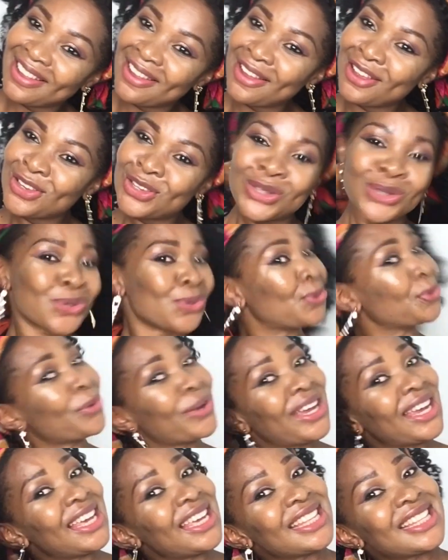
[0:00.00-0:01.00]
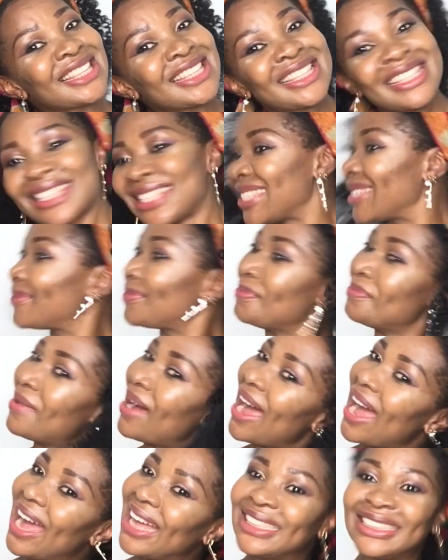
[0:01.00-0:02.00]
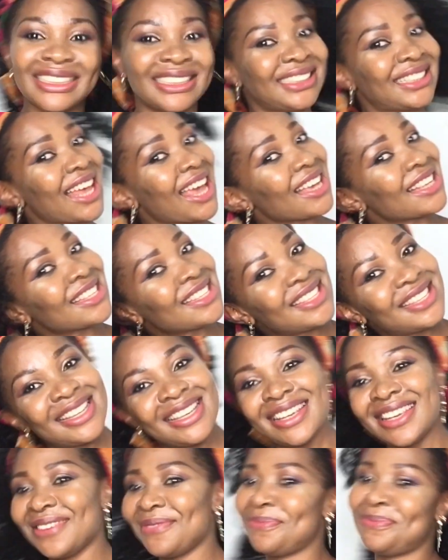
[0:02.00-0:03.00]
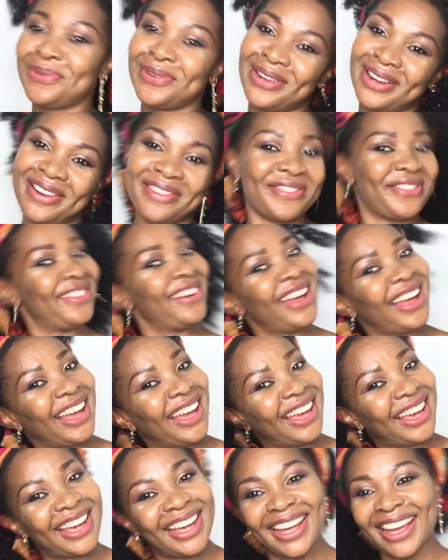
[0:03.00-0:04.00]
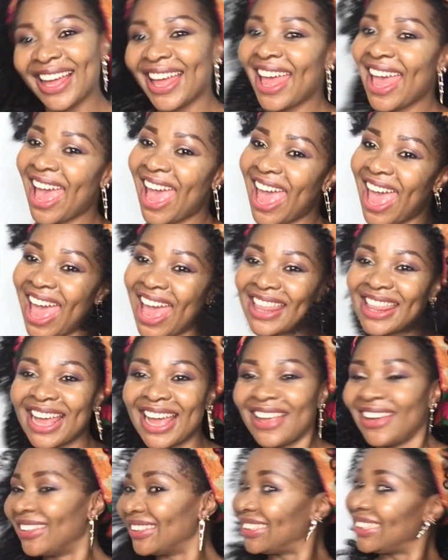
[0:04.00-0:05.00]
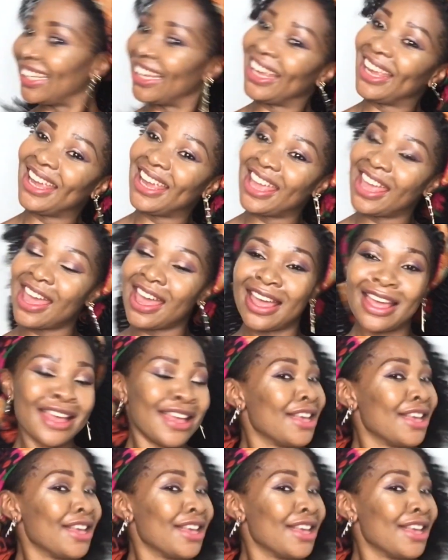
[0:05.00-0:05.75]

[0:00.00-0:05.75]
sweet, smart, sexy, beautiful hair that you're seeing here.